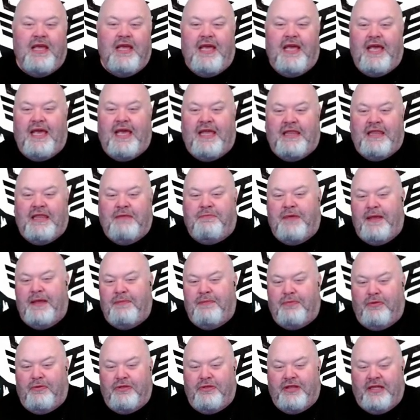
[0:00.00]
and the
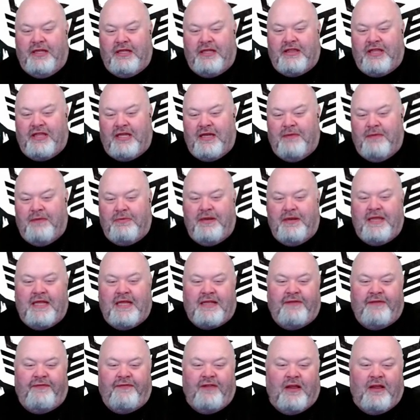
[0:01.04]
people, the the company that
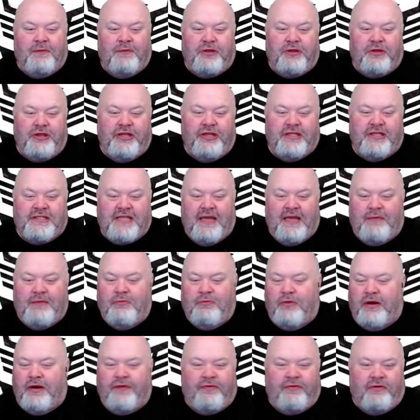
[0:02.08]
developed this game,
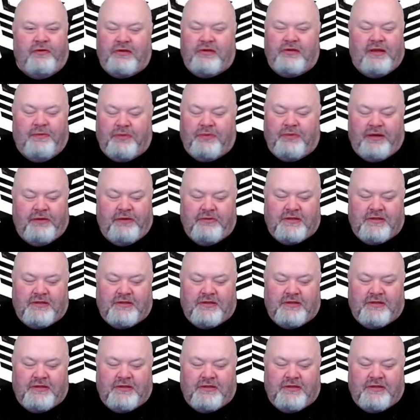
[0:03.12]
whatever company was,